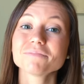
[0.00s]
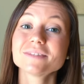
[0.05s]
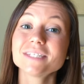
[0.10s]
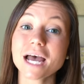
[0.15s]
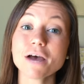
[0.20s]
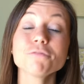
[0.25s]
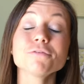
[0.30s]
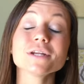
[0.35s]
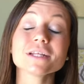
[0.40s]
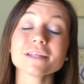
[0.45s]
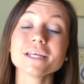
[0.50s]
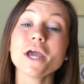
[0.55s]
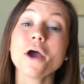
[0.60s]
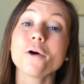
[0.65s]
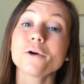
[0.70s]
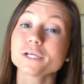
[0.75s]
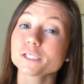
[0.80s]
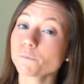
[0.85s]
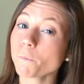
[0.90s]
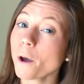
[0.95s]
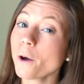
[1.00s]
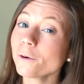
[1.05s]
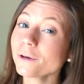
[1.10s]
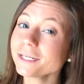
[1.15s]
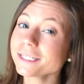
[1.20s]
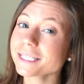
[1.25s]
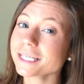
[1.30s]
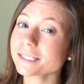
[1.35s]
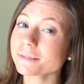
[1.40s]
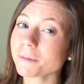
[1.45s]
definitely Hocus
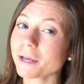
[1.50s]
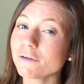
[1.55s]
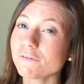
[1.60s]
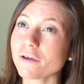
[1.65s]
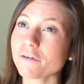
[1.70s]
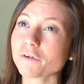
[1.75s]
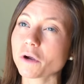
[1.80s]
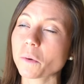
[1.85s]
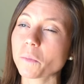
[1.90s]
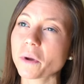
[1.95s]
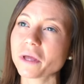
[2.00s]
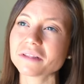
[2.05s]
Pocus is my favorite,